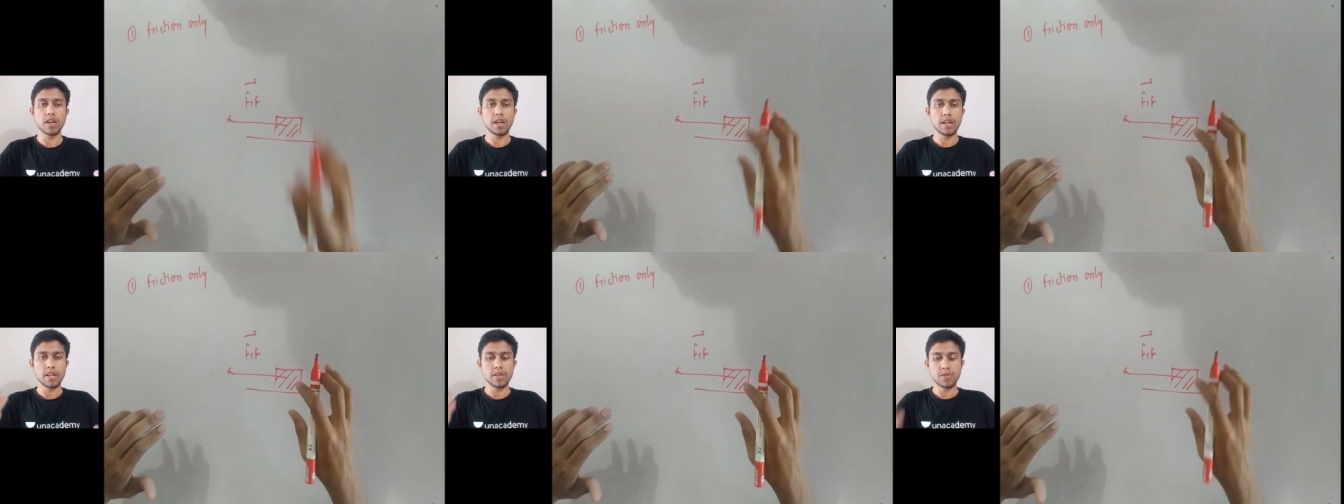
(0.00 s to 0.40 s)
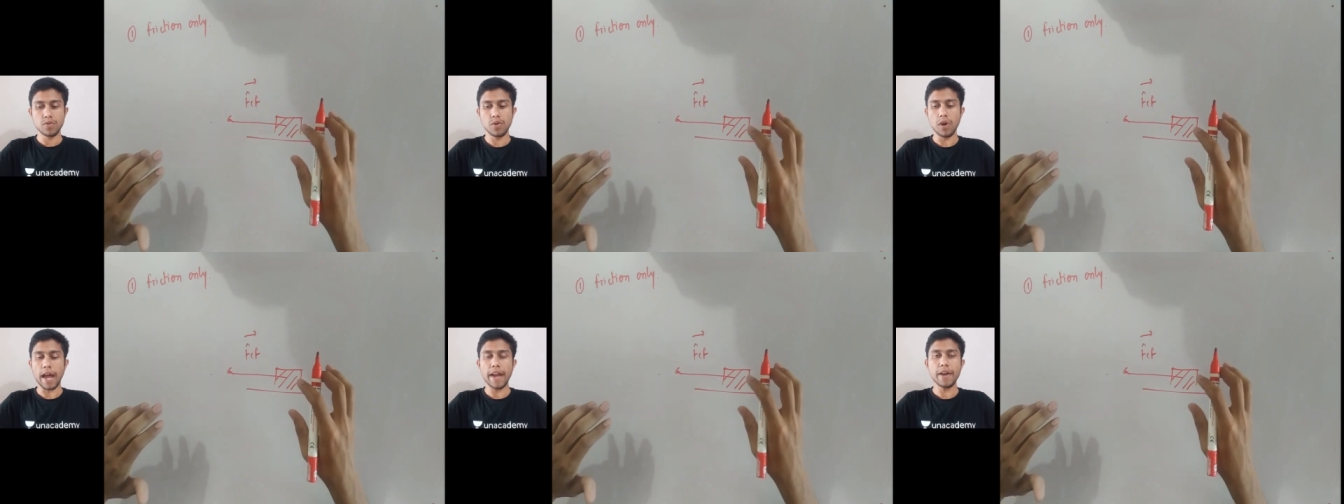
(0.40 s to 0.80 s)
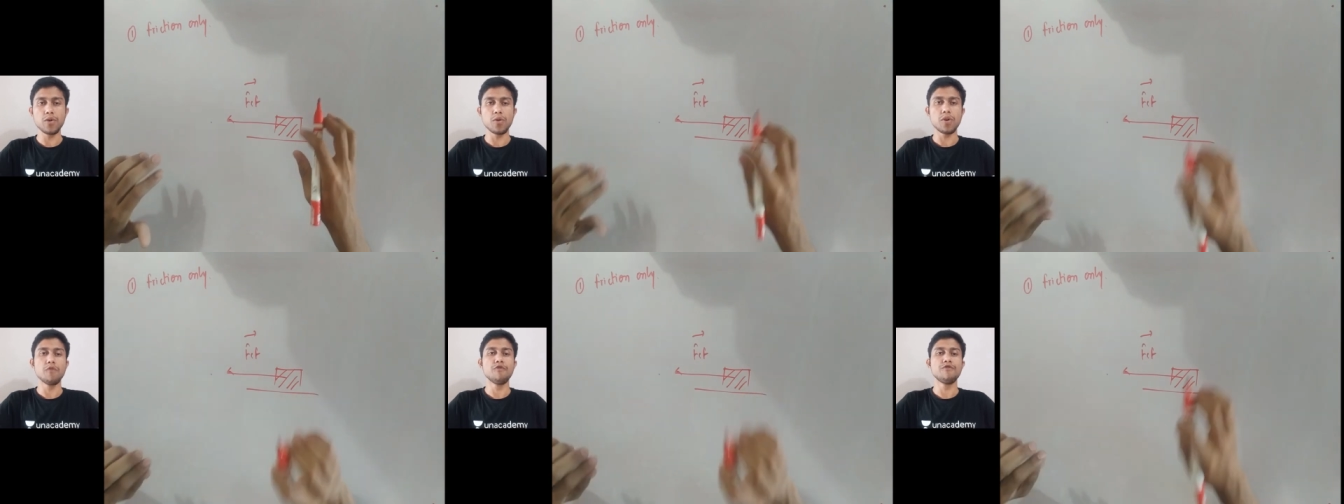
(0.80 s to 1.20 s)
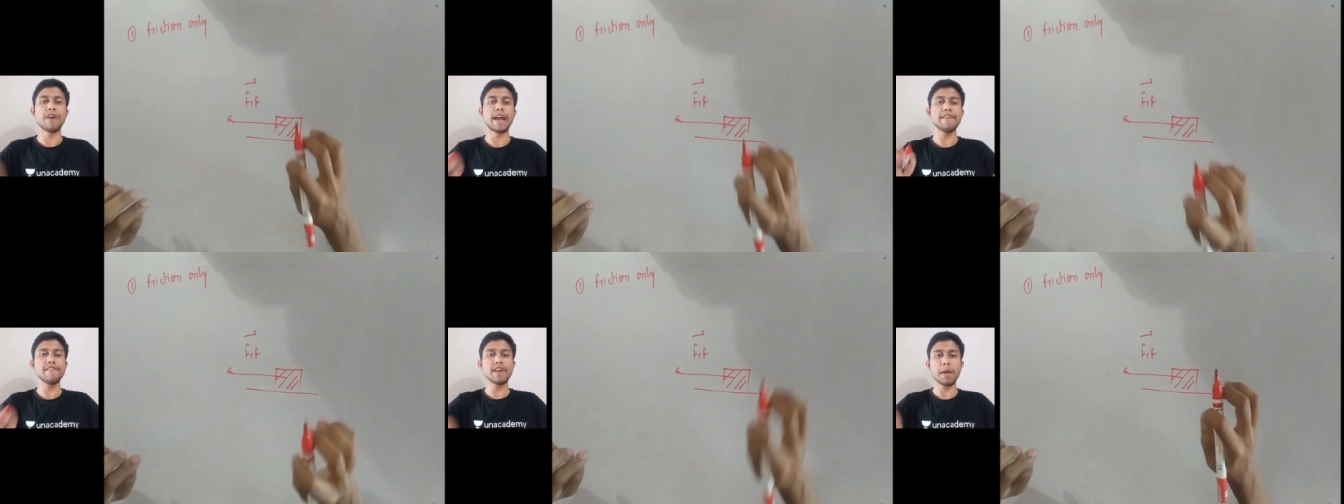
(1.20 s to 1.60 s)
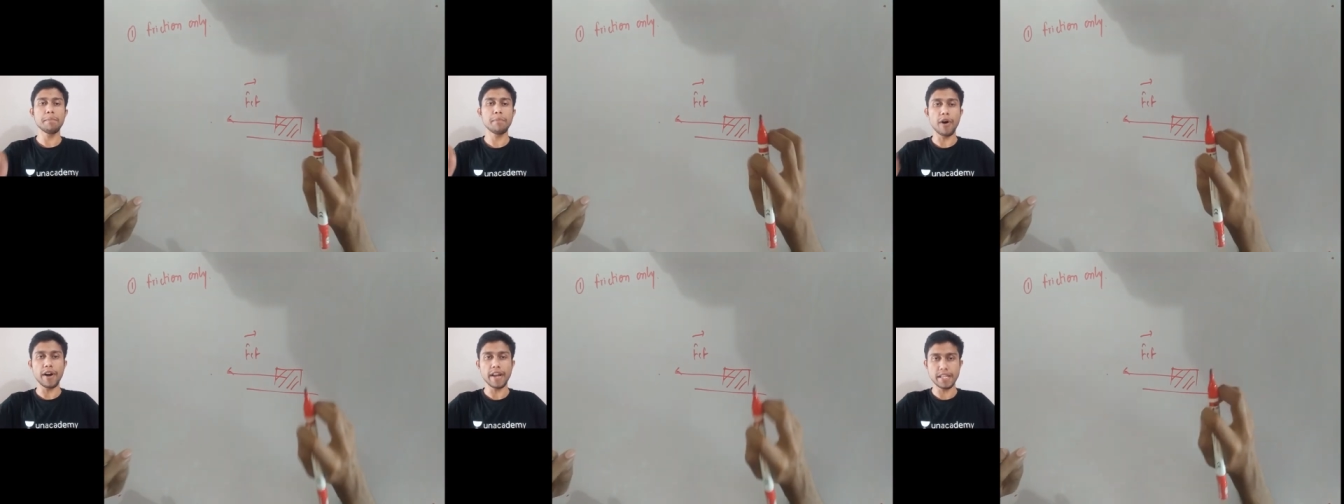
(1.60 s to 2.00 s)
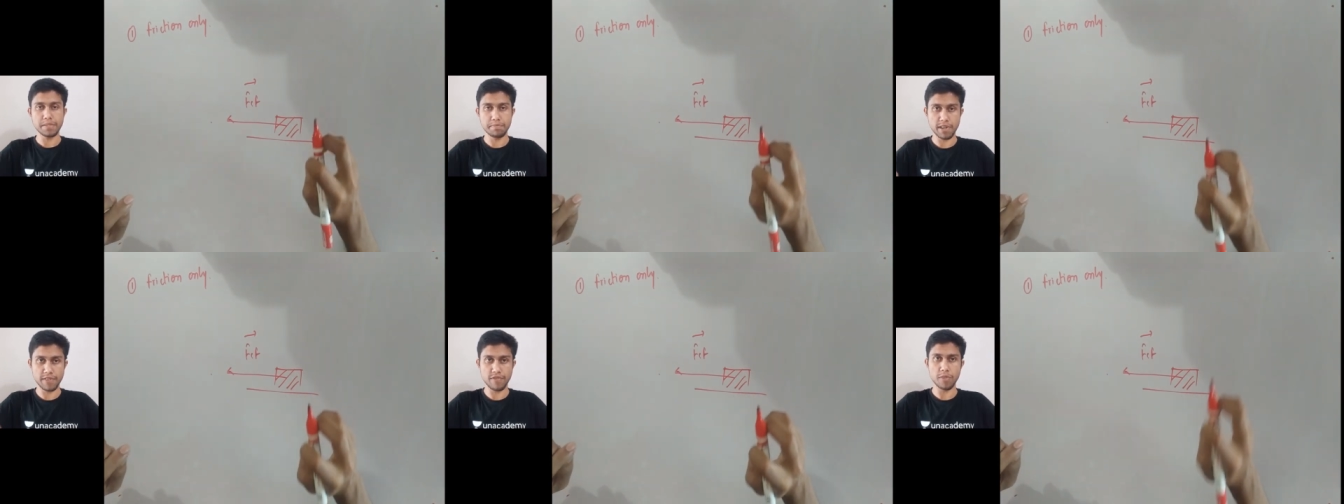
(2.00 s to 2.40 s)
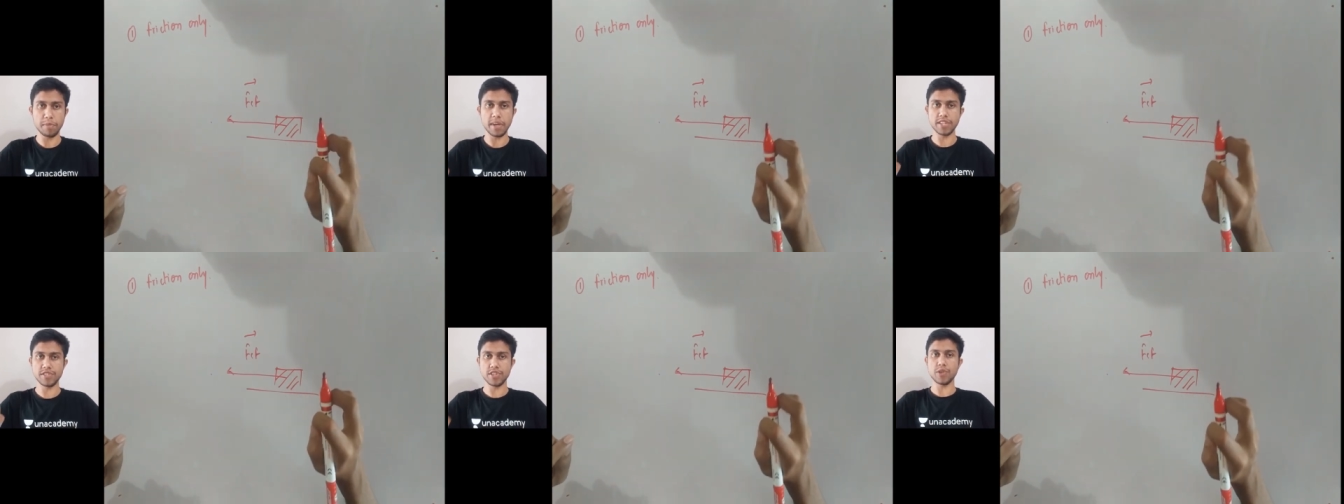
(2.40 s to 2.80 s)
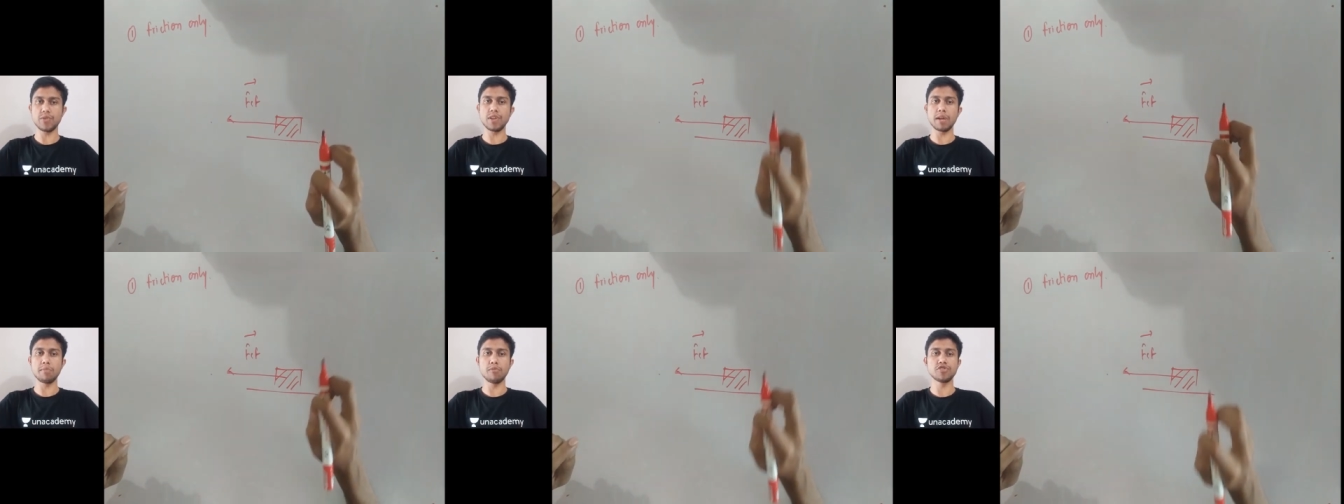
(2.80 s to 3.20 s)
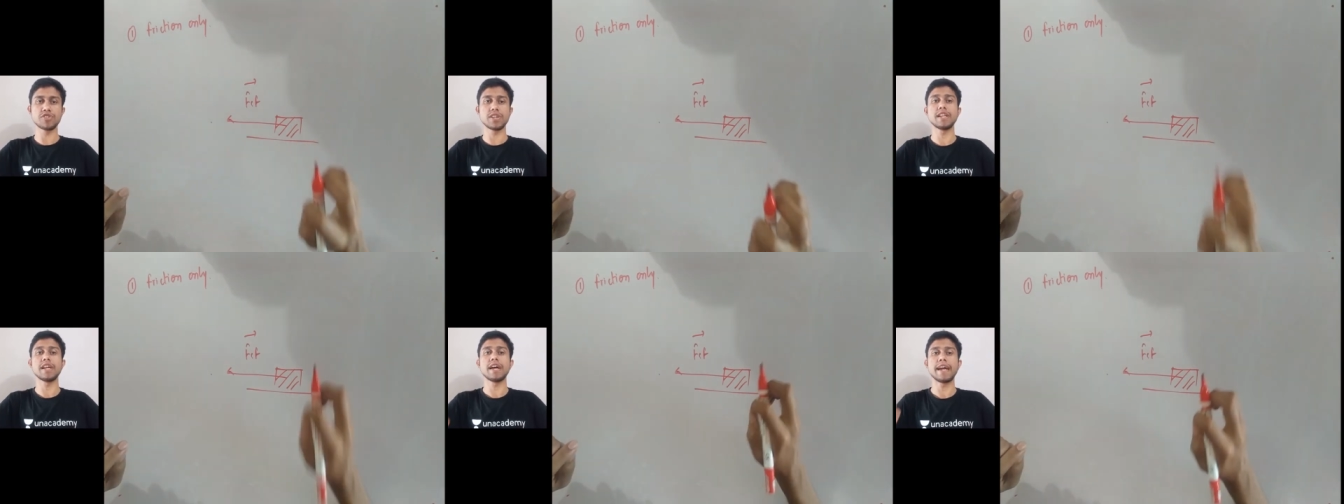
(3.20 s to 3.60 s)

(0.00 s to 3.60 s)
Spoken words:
So I know whenever a body is performing a circular motion,